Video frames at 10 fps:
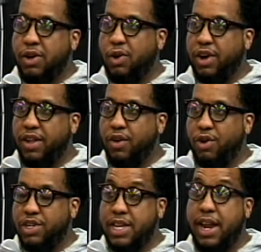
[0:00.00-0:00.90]
or
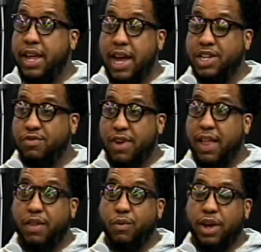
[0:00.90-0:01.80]
a Saturday Action
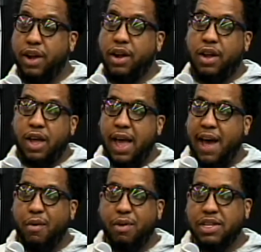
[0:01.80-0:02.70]
Rally where
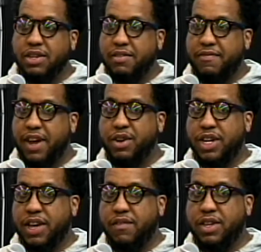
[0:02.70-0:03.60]
our president and
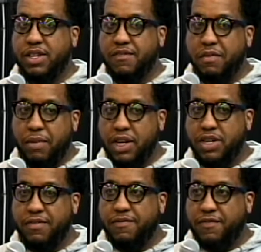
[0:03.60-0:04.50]
founder give us
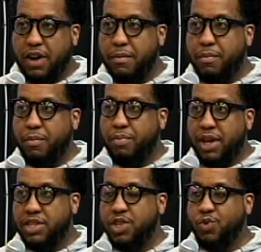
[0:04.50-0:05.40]
information from
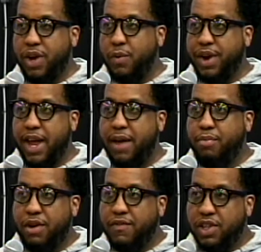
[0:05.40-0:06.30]
places where we're
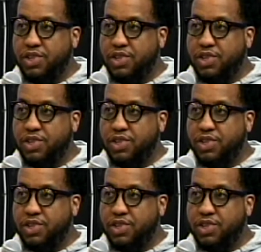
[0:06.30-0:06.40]
not privy